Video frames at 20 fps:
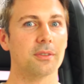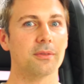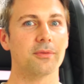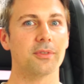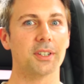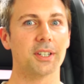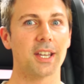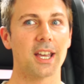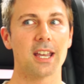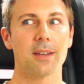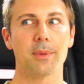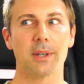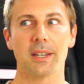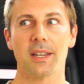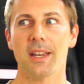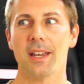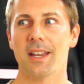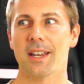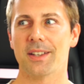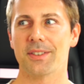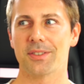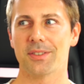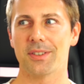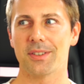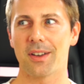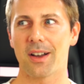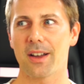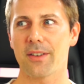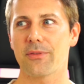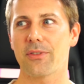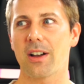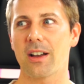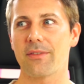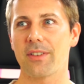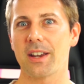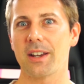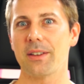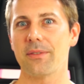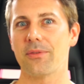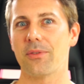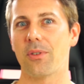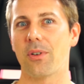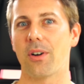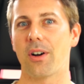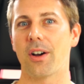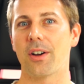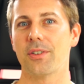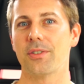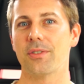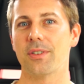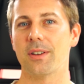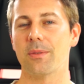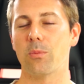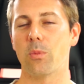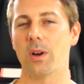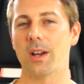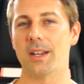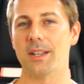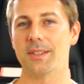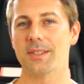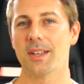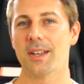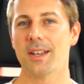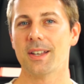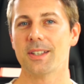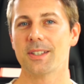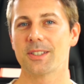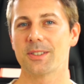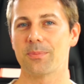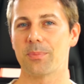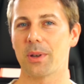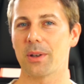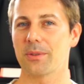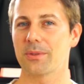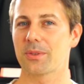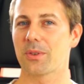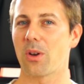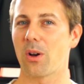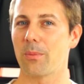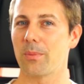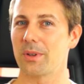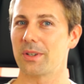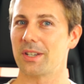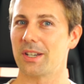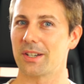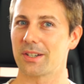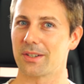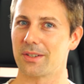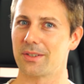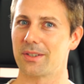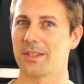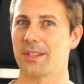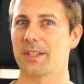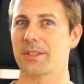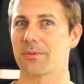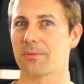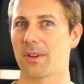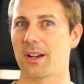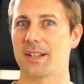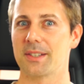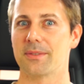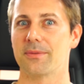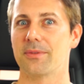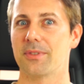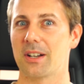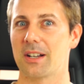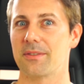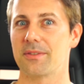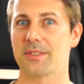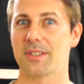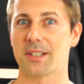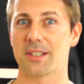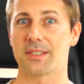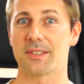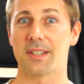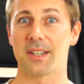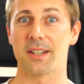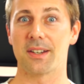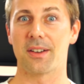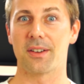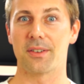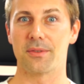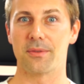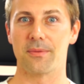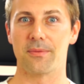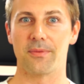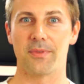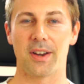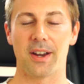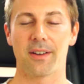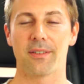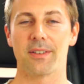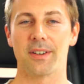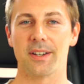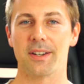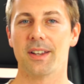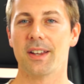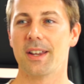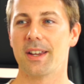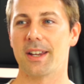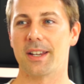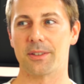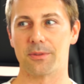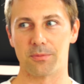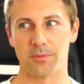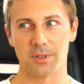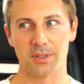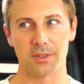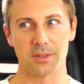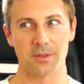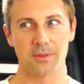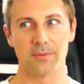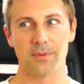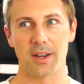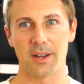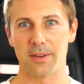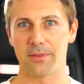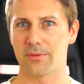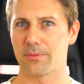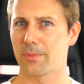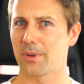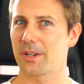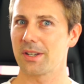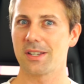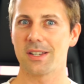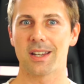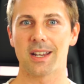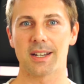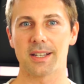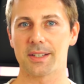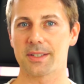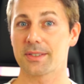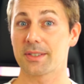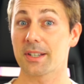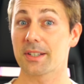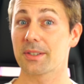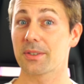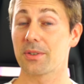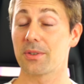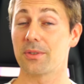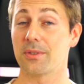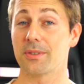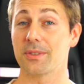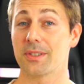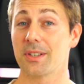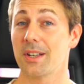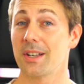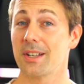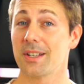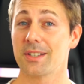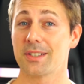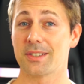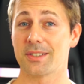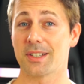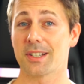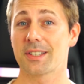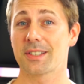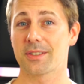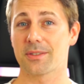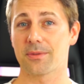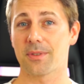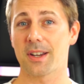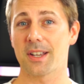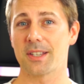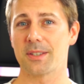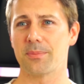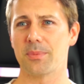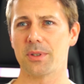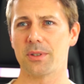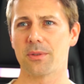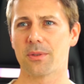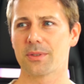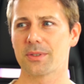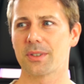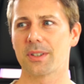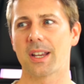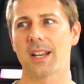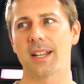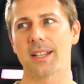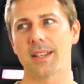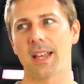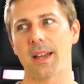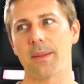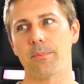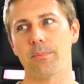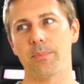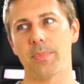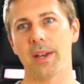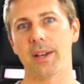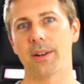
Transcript: good for gaming. And so the i5-8400 in ways spells competition to this Ryzen 5 1600 variant. It's really good value for money. You're getting six cores, six threads, but you're also getting that